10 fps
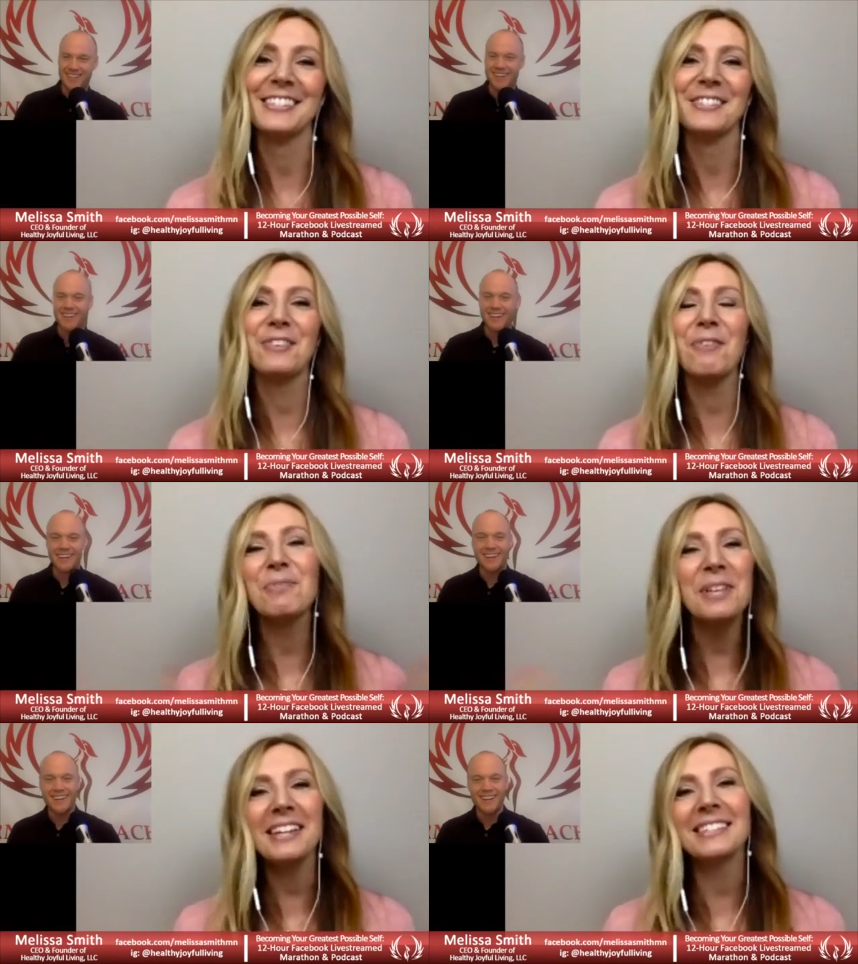Speaker 1: so
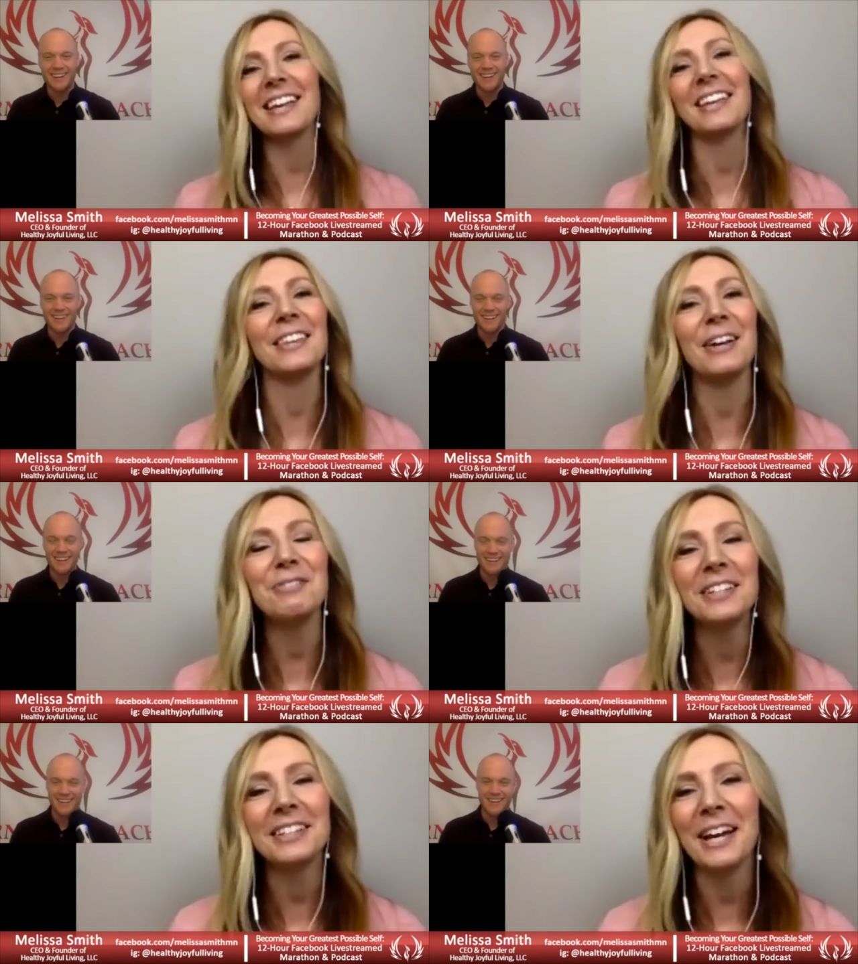please, I'd love to
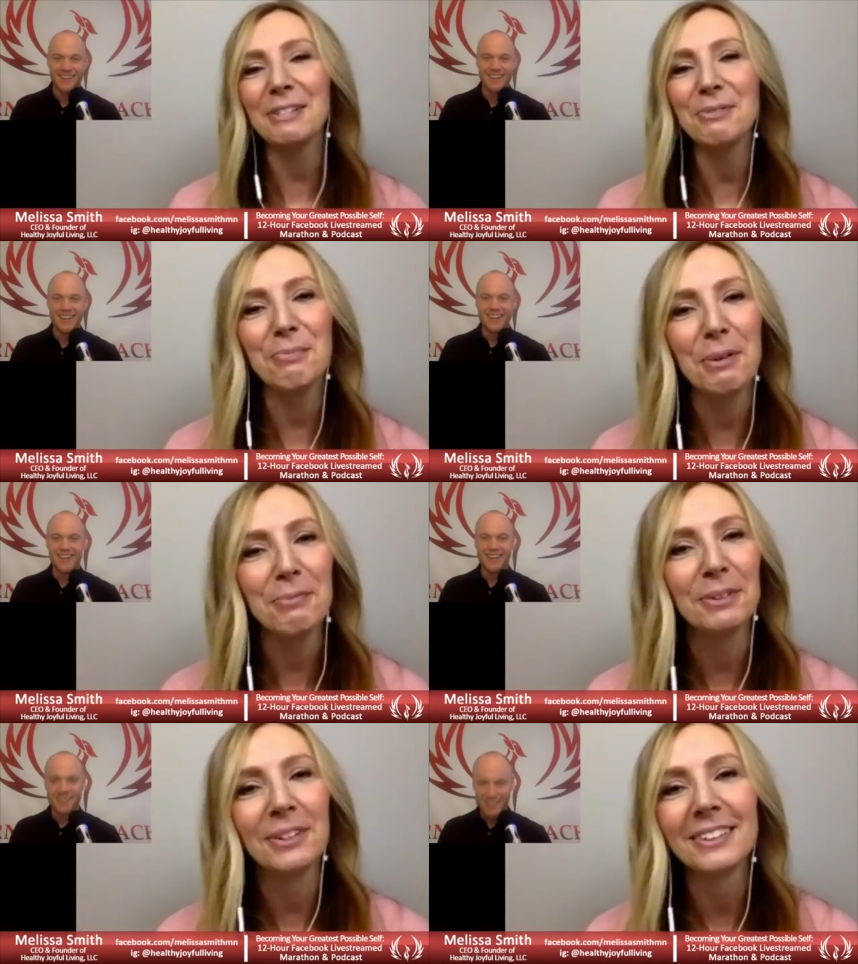connect with
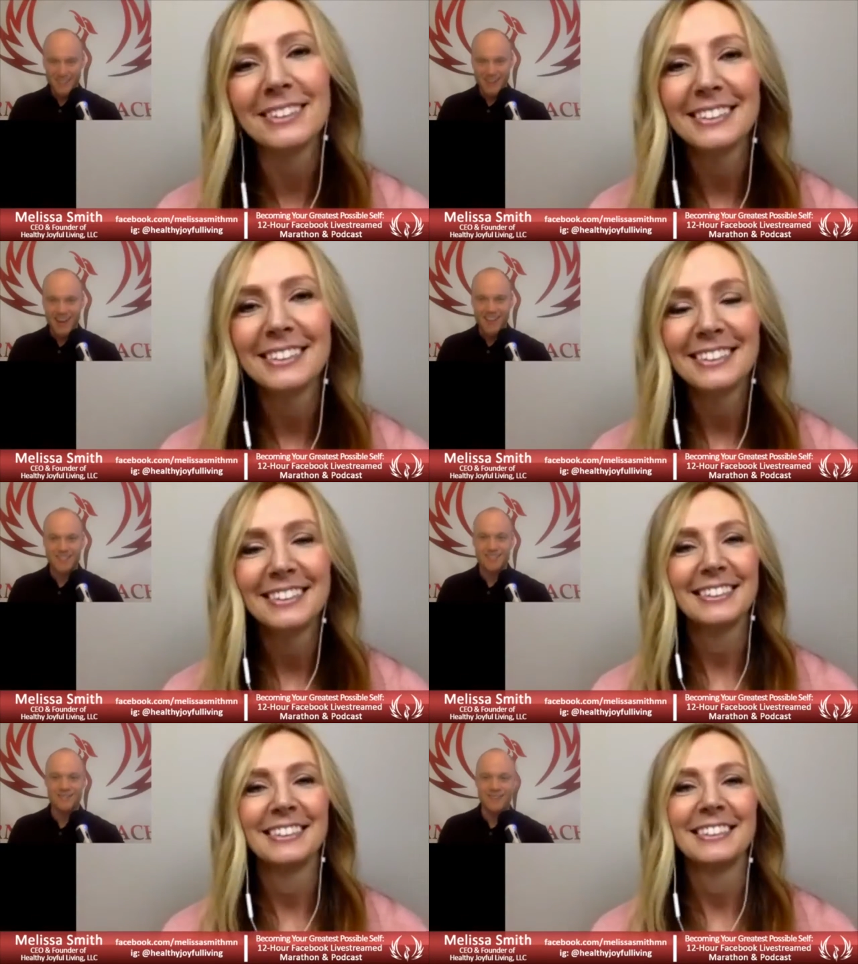people.
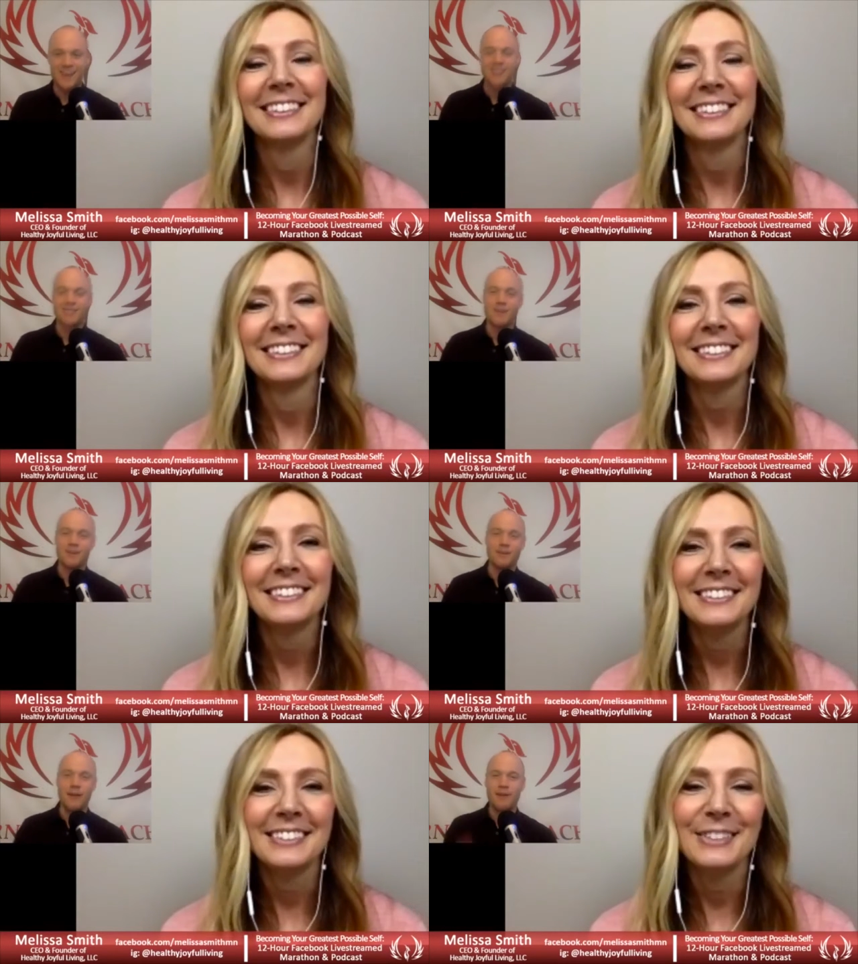
Speaker 2: Awesome. Awesome.
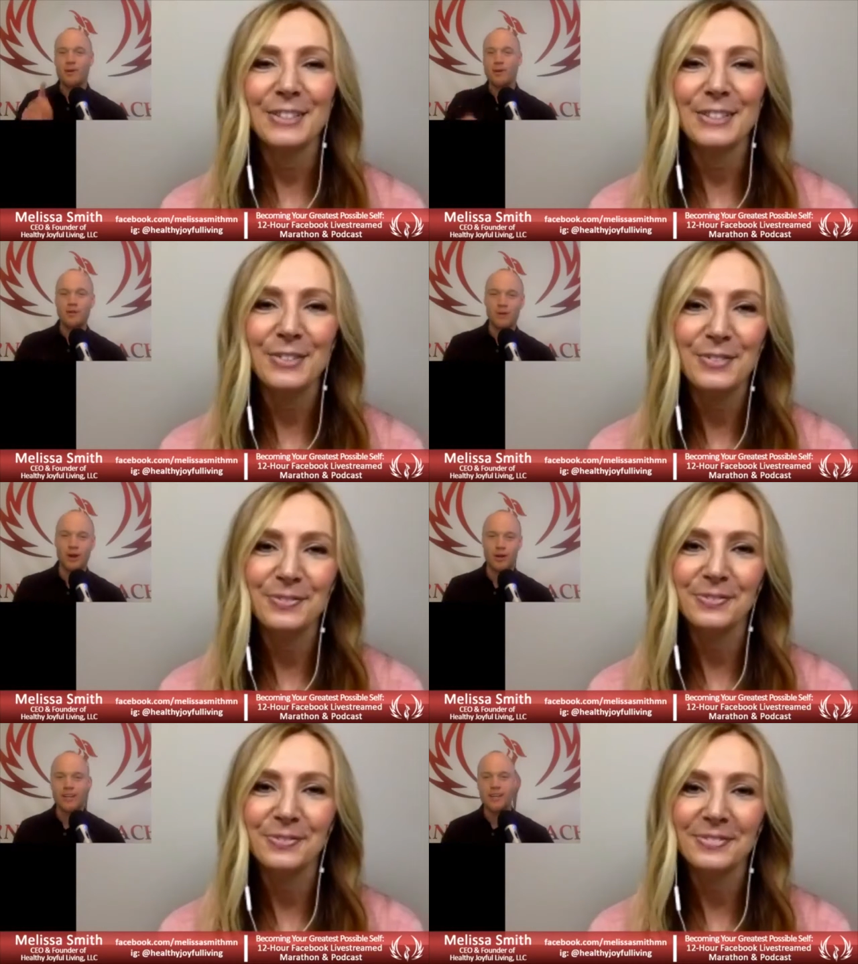Awesome. Everyone, you
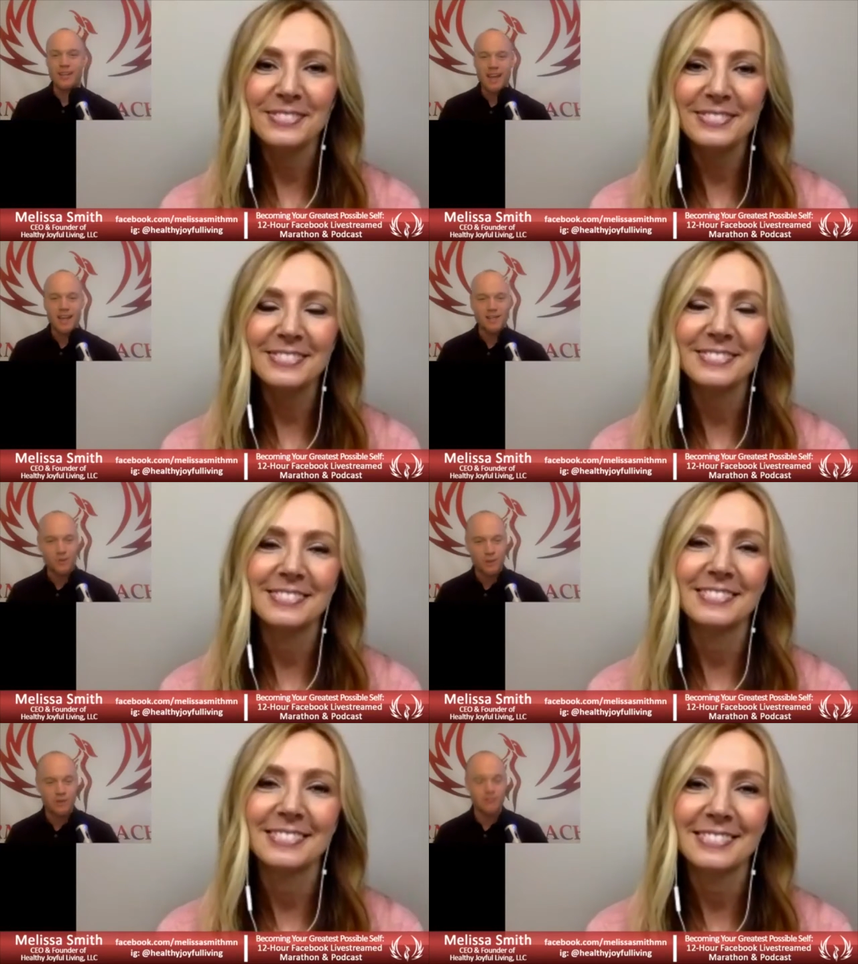heard it. Connect
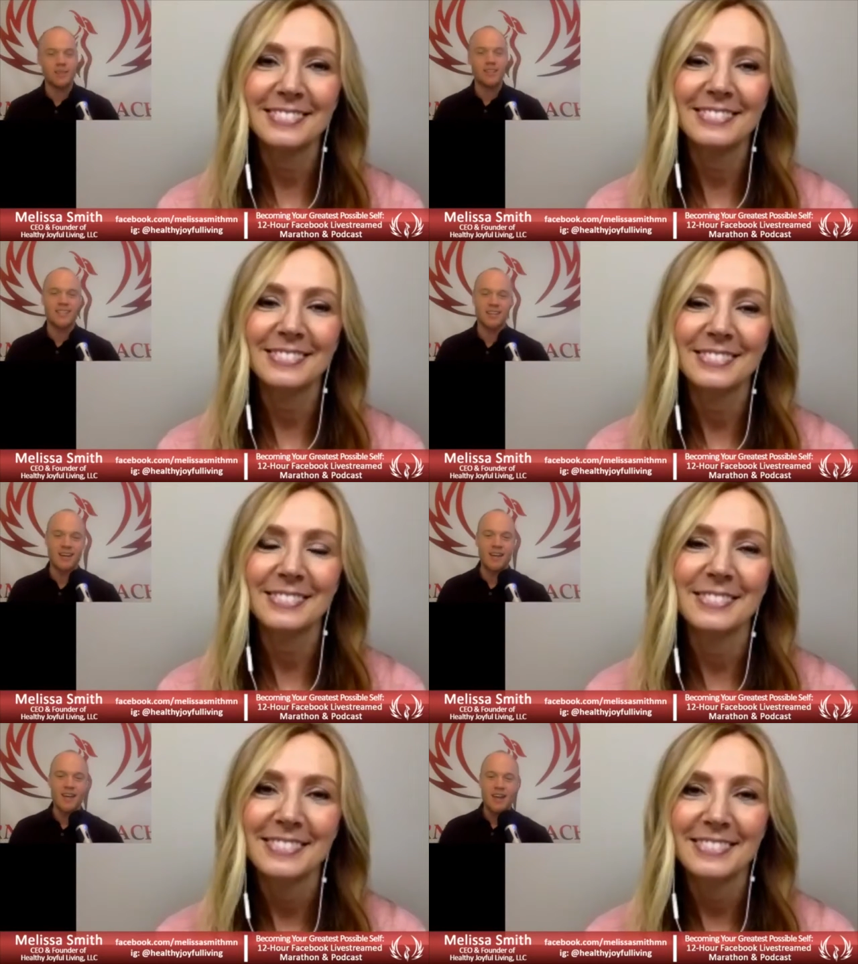with
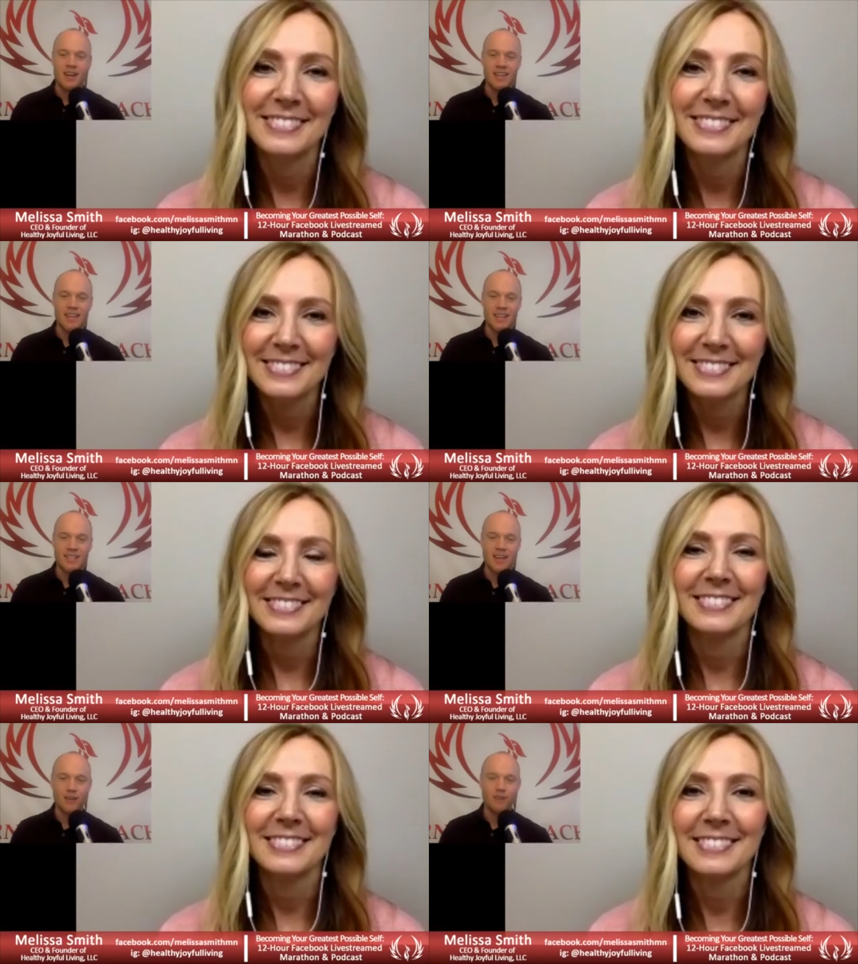Melissa. And that's
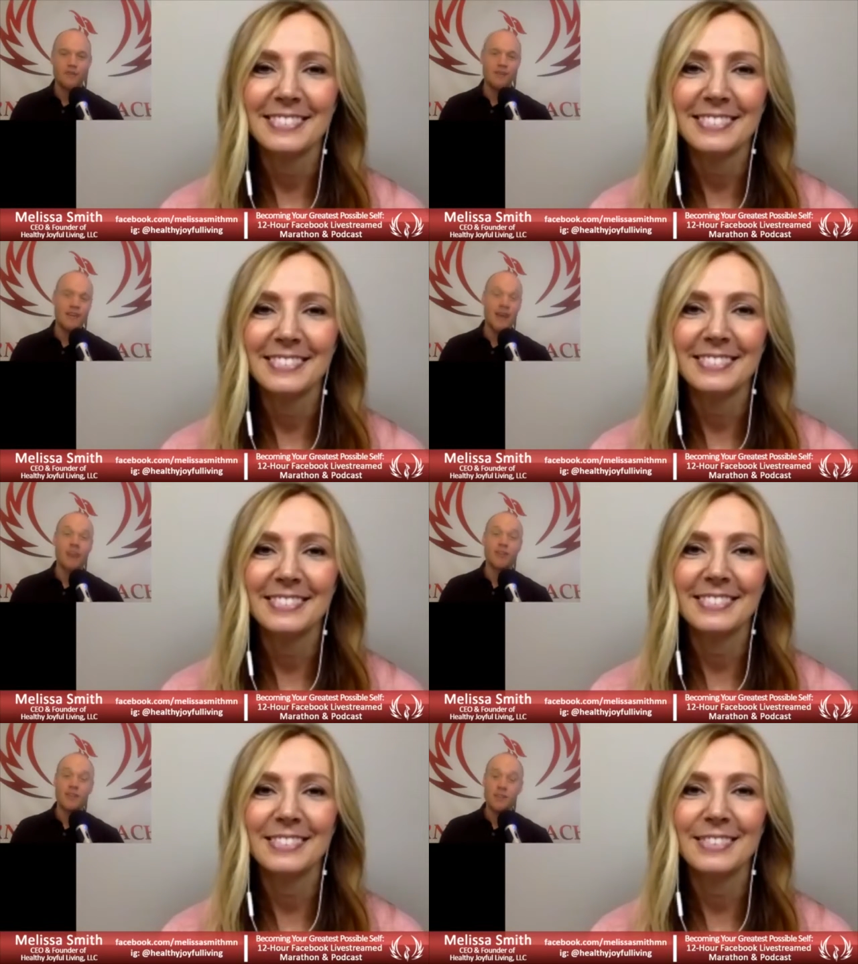healthy, healthy,